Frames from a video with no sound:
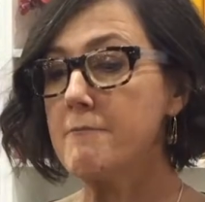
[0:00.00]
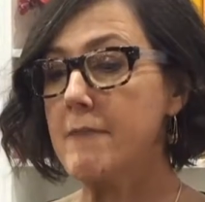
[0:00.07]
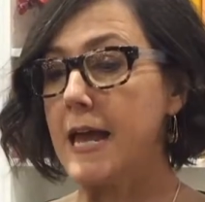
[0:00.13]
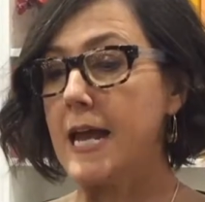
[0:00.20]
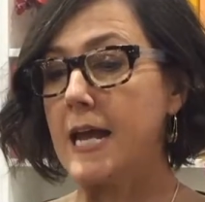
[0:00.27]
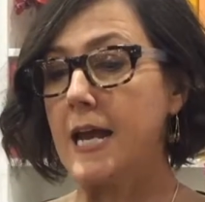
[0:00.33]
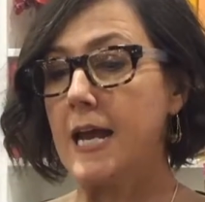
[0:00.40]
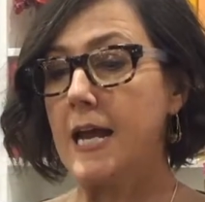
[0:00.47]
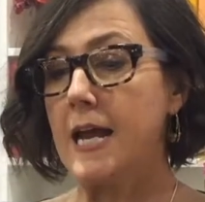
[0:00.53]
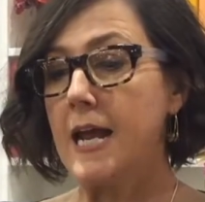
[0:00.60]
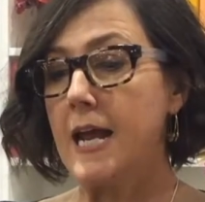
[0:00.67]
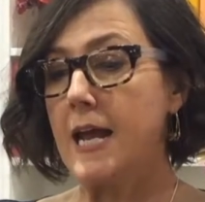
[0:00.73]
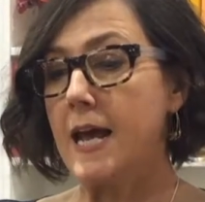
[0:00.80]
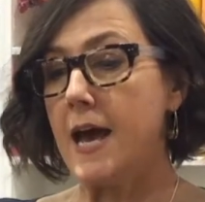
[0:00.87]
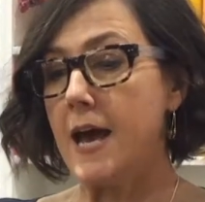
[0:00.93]
to make
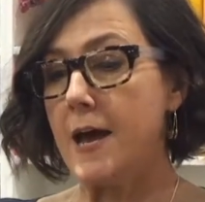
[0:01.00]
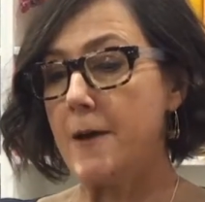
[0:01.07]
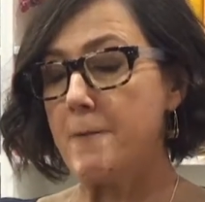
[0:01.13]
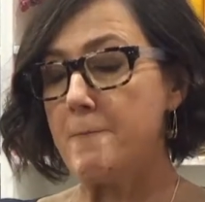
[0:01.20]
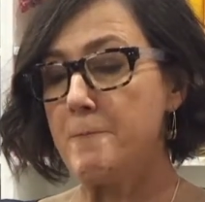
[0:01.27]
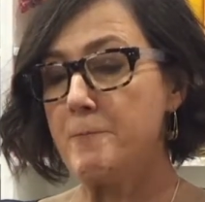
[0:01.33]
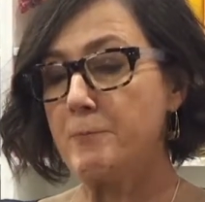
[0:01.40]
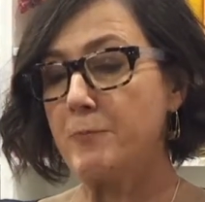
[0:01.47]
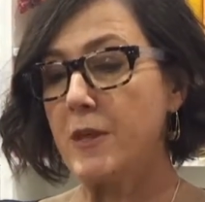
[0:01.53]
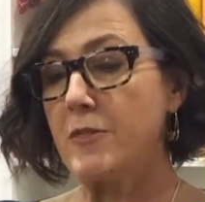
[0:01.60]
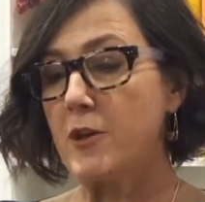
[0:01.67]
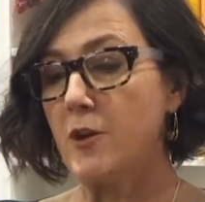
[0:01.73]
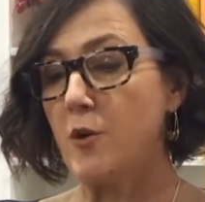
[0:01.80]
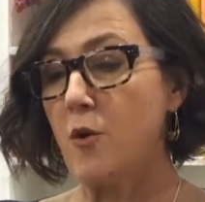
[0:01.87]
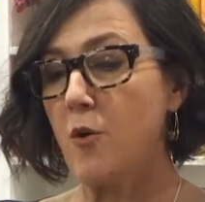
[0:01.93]

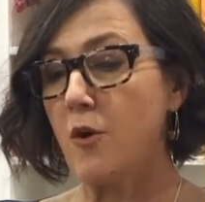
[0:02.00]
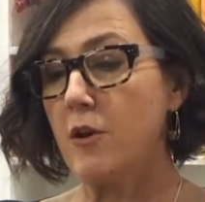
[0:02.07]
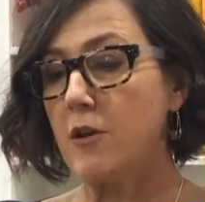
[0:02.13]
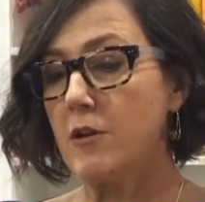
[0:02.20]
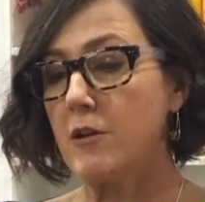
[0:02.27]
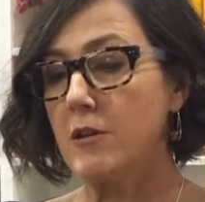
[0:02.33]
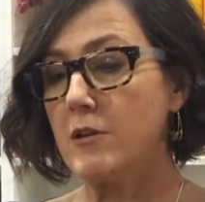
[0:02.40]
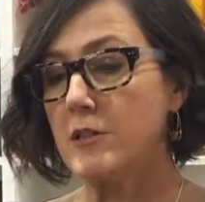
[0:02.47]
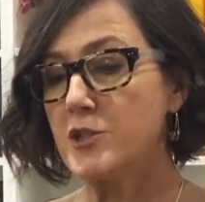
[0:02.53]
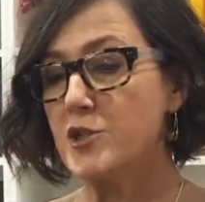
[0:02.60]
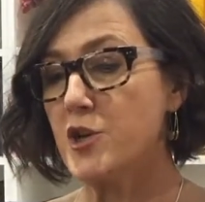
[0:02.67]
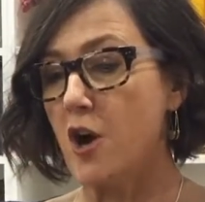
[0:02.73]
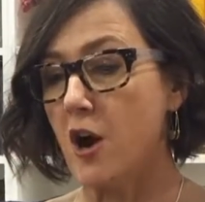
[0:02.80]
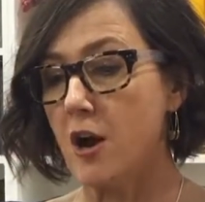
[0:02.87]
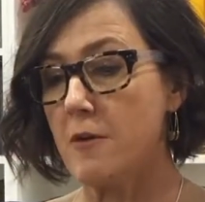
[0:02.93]
the Coral
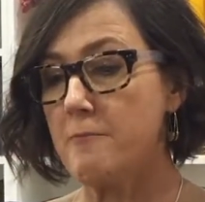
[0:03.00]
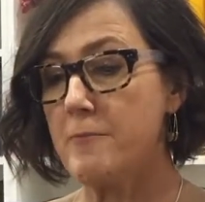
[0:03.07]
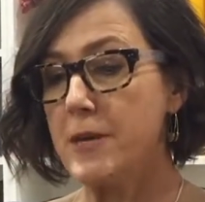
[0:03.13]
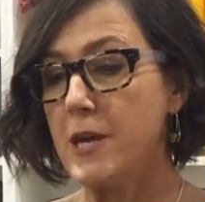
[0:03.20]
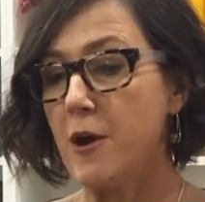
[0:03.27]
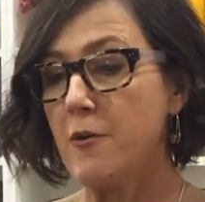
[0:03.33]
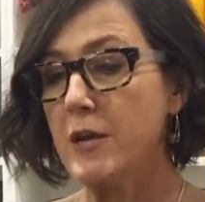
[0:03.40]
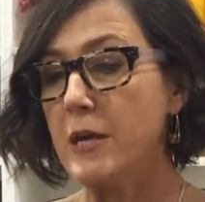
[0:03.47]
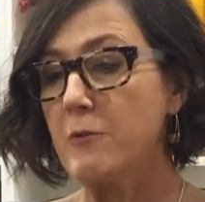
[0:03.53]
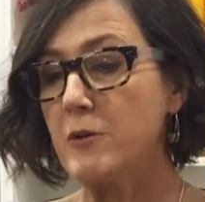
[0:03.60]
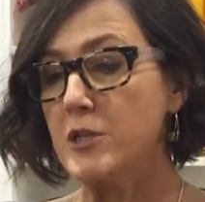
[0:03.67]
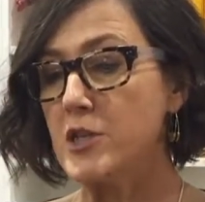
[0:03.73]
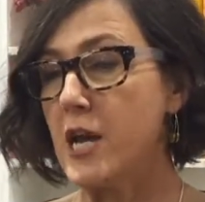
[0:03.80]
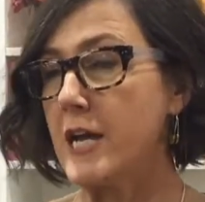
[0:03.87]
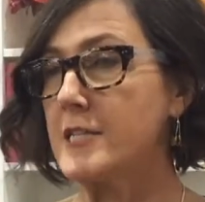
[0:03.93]
Charm peony,
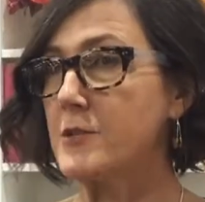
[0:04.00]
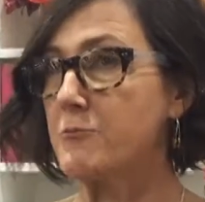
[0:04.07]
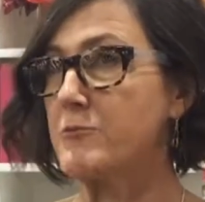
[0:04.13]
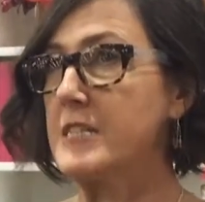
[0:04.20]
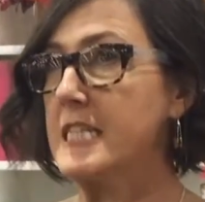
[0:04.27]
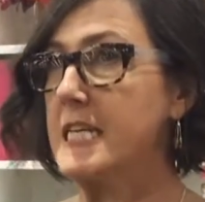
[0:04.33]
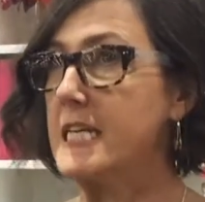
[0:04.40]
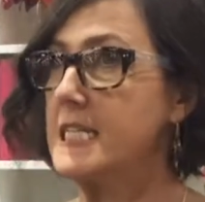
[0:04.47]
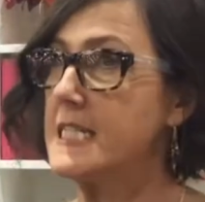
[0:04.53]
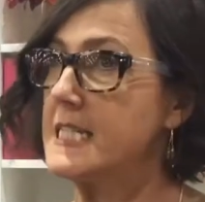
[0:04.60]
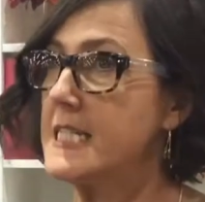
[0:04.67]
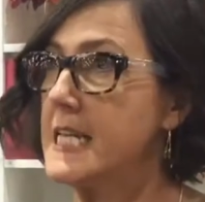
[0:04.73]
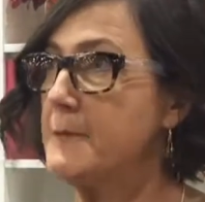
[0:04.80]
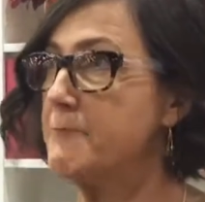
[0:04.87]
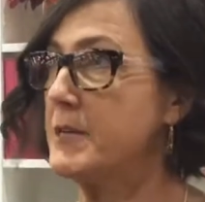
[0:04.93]
which has a really
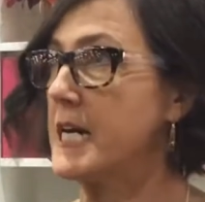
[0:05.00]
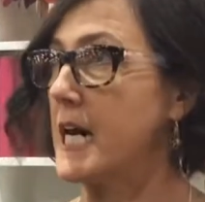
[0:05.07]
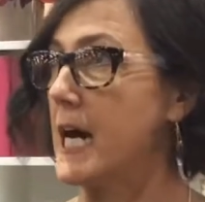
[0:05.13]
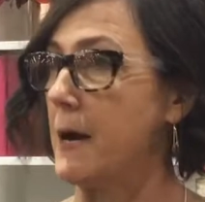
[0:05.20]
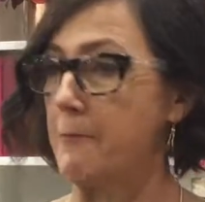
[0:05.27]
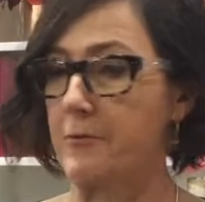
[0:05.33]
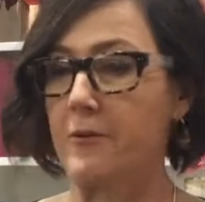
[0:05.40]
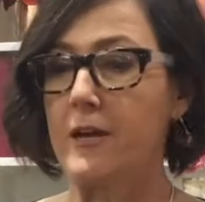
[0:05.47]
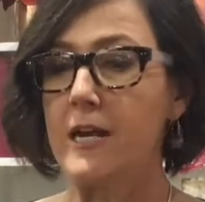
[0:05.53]
deep cup.